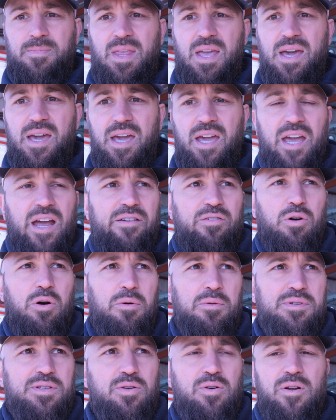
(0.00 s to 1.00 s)
Hey
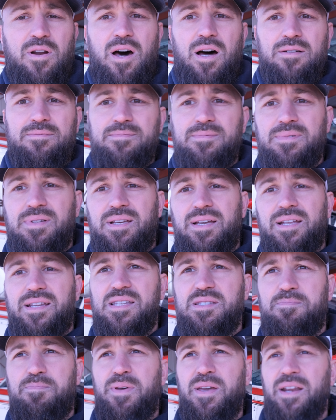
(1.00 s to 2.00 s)
everyone, what's going on? It
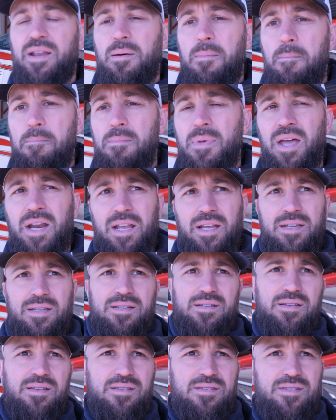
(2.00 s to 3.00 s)
has been a minute
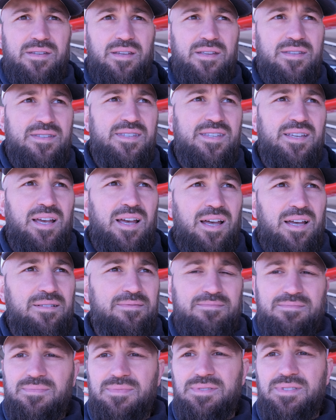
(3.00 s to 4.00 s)
since
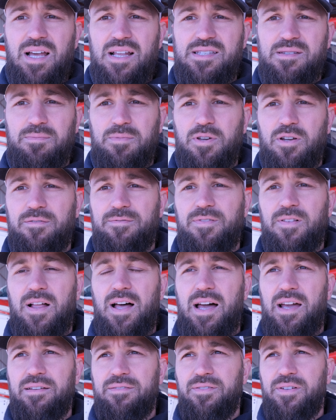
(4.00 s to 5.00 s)
got some good
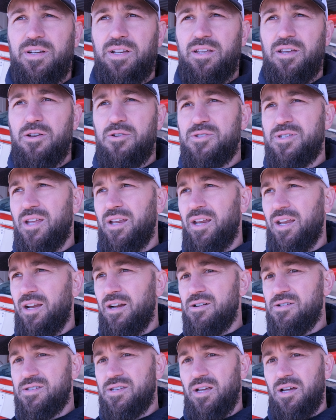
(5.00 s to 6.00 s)
flying videos in
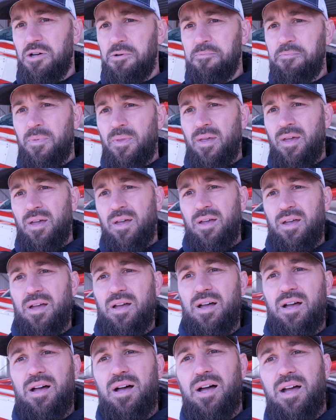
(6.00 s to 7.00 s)
here. So
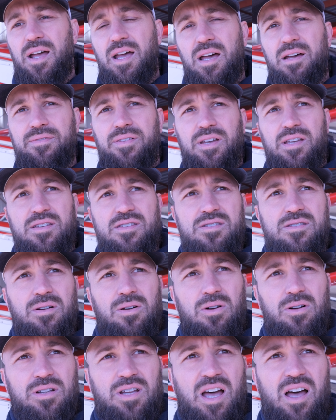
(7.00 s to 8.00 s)
I have a
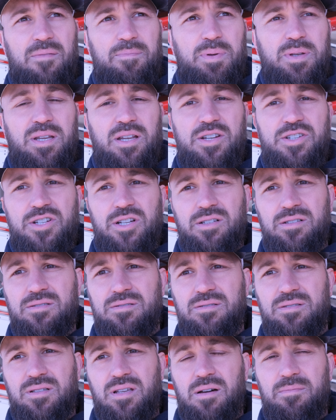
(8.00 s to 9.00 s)
STOL competition
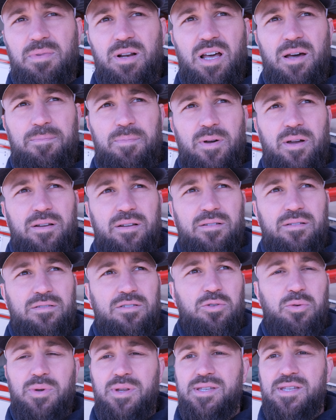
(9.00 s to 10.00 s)
coming up in
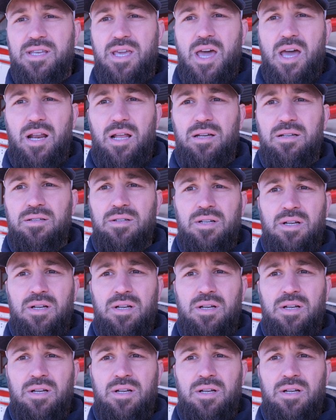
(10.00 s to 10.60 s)
Louisiana,